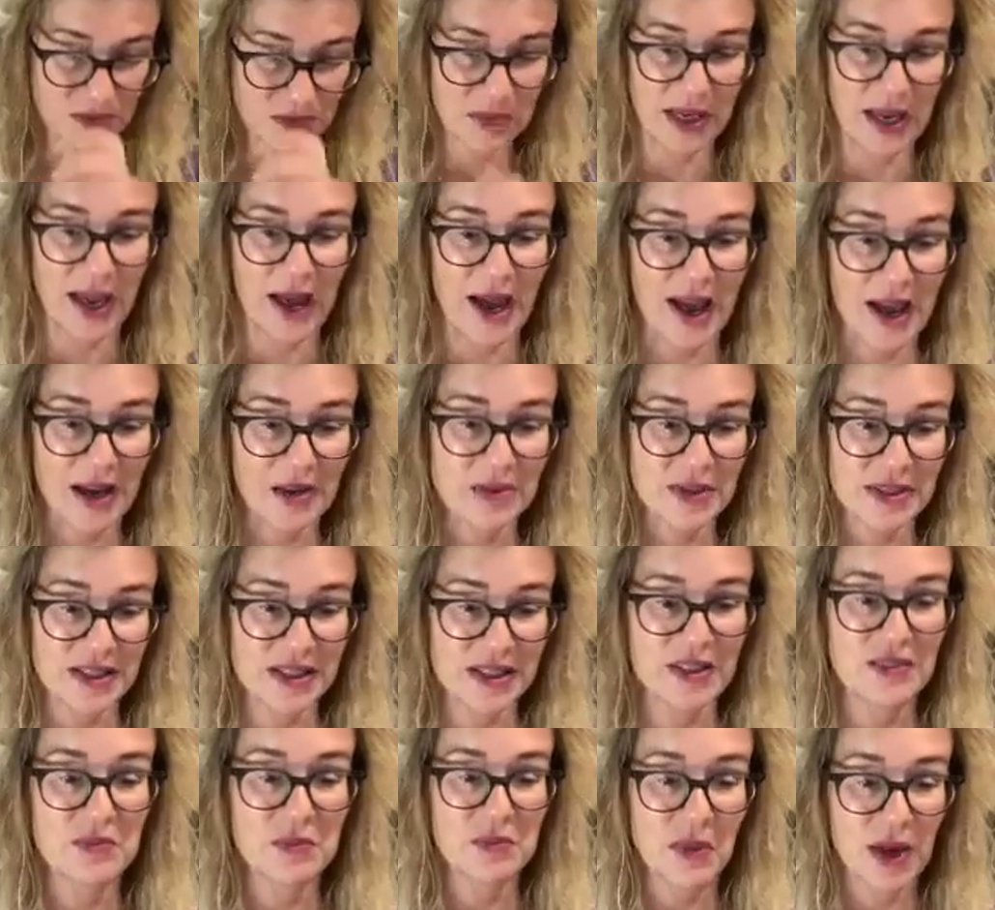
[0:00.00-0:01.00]
me, I
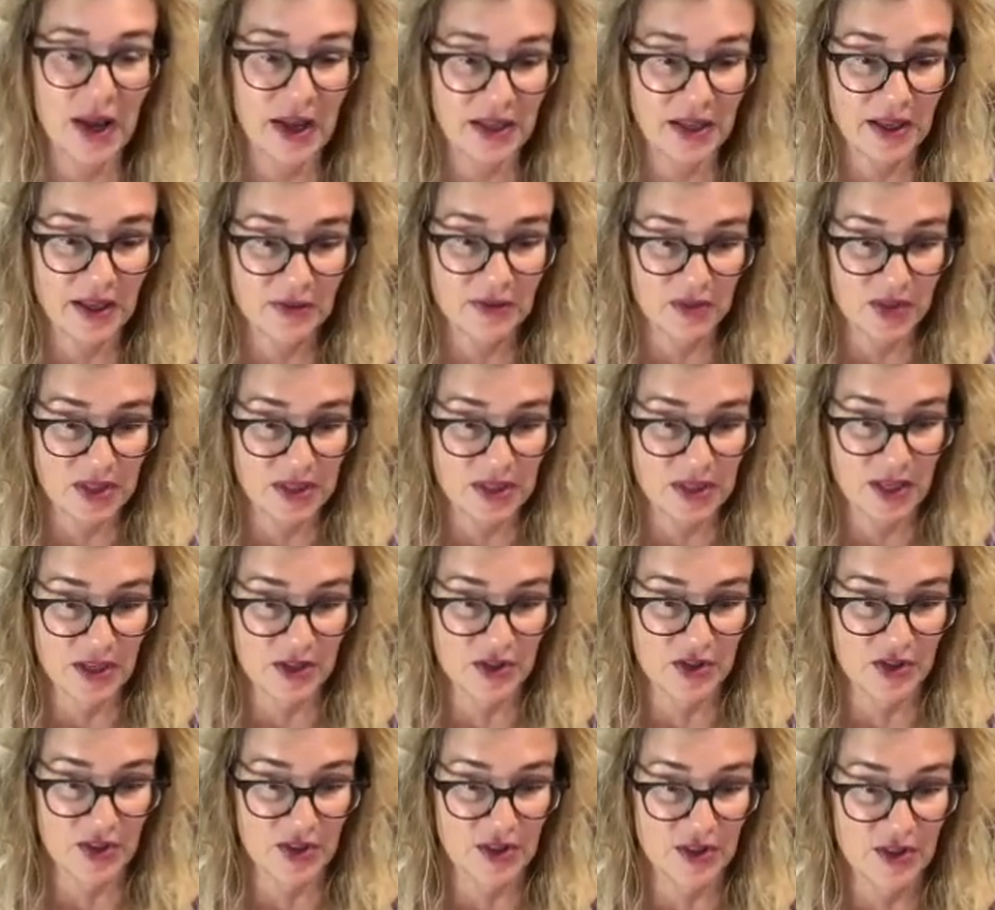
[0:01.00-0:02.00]
received my
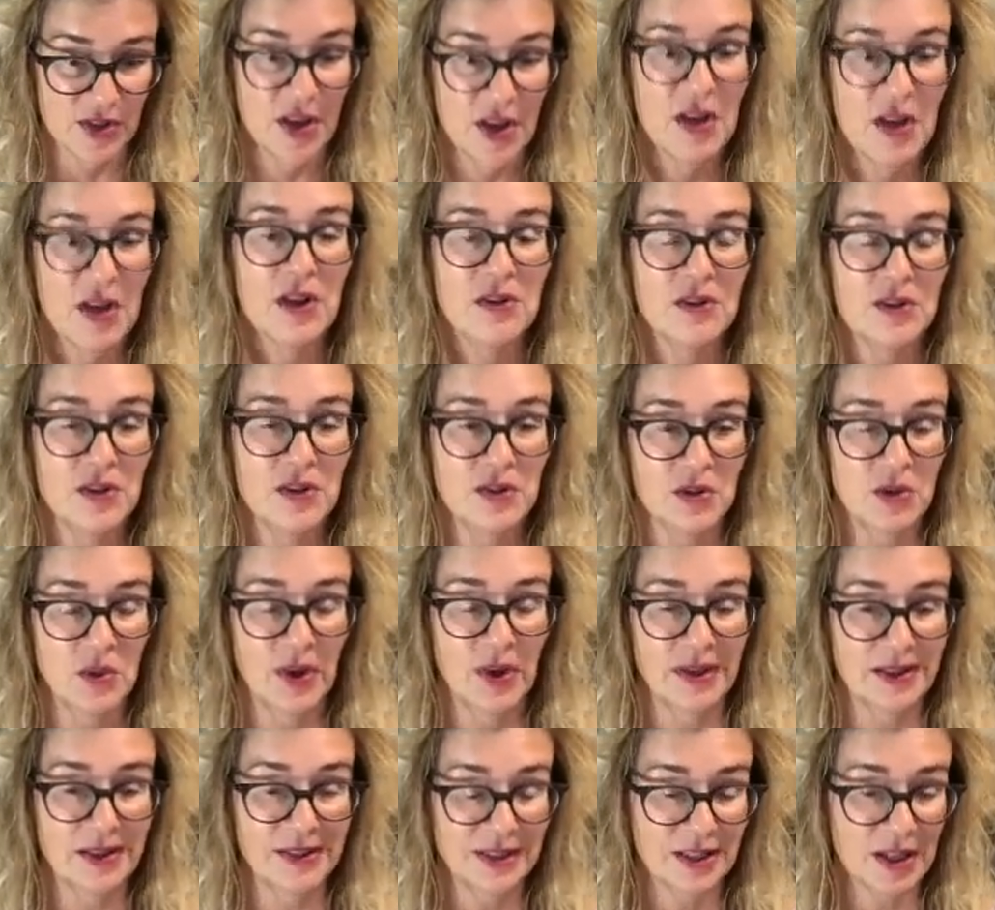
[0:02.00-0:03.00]
invitation to
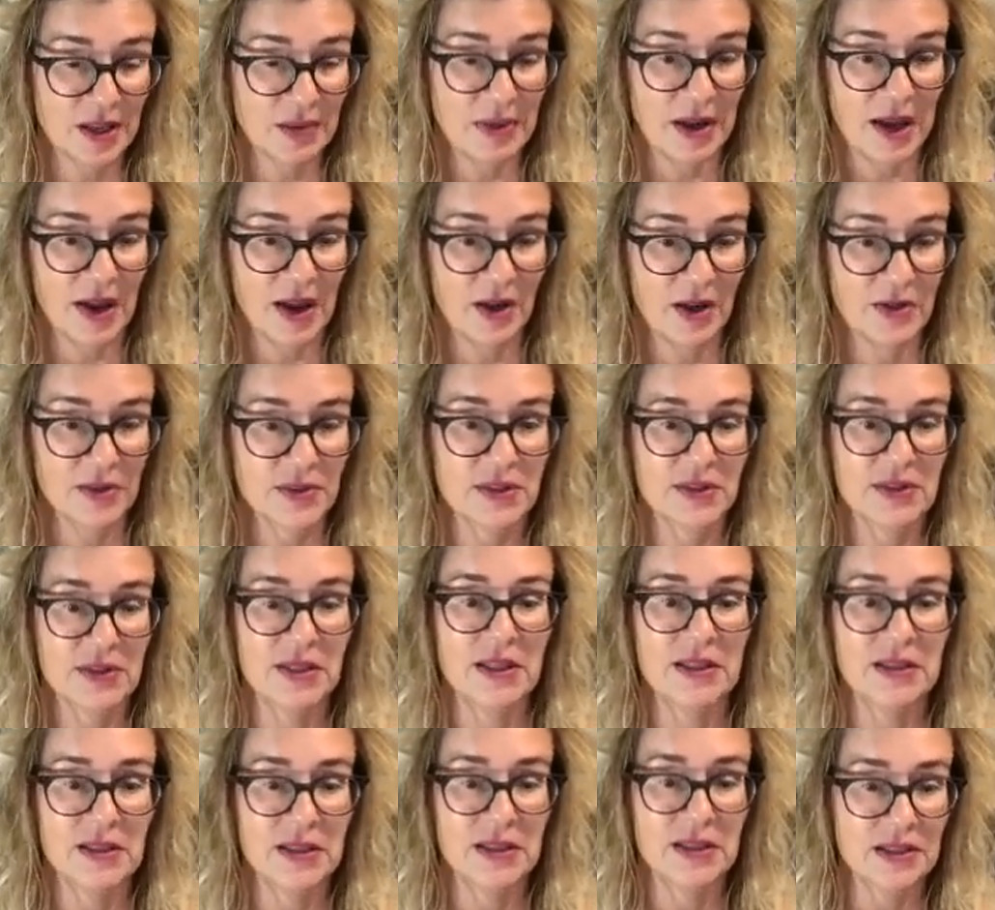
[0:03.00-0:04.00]
join Clubhouse
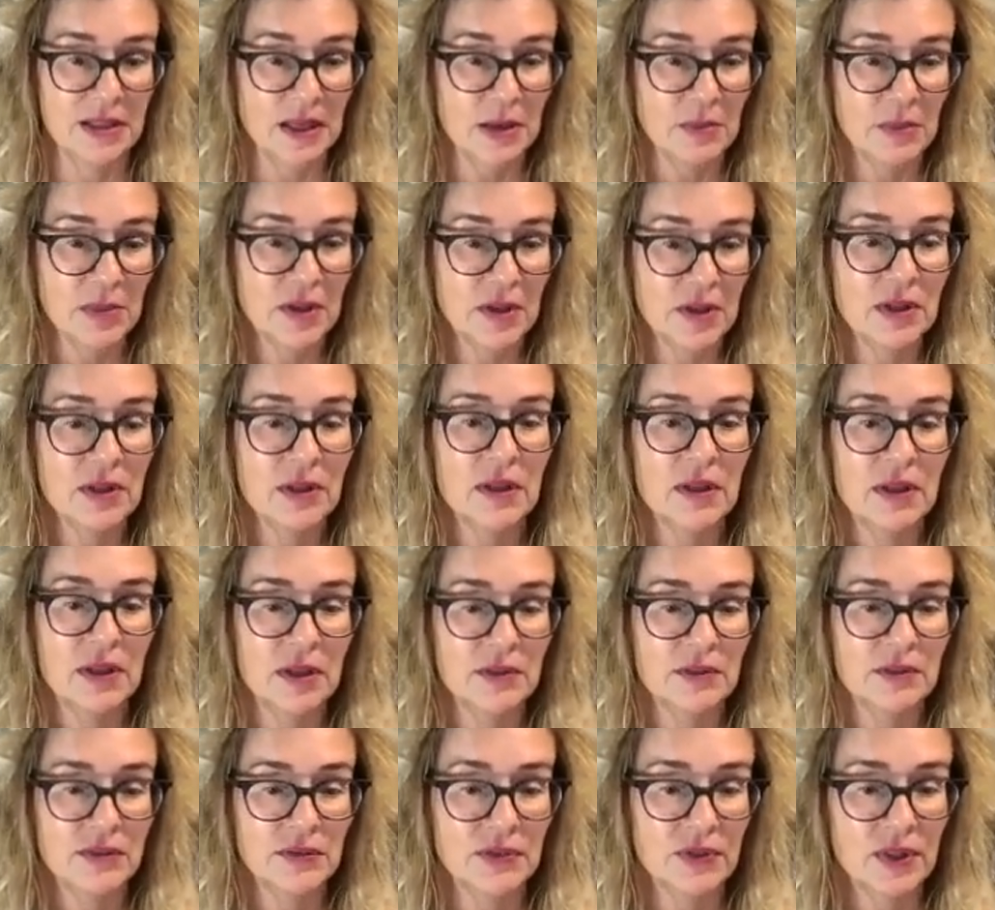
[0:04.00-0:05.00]
in December
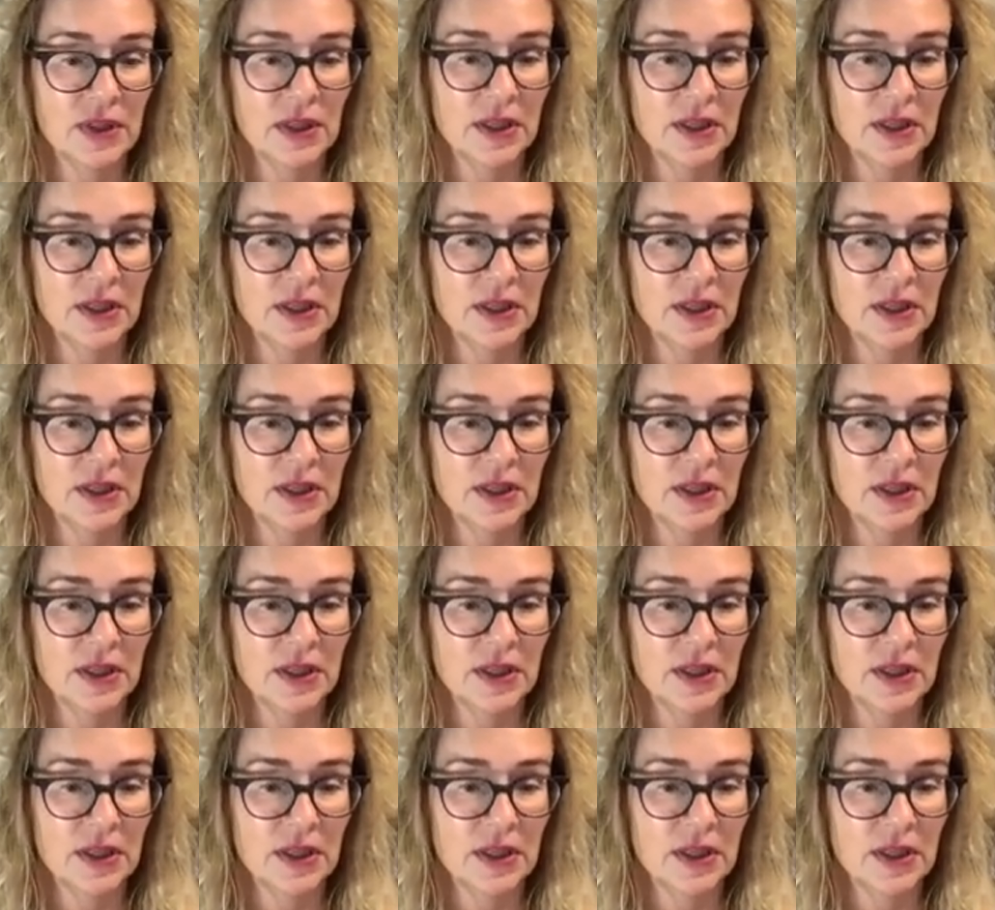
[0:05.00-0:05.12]
of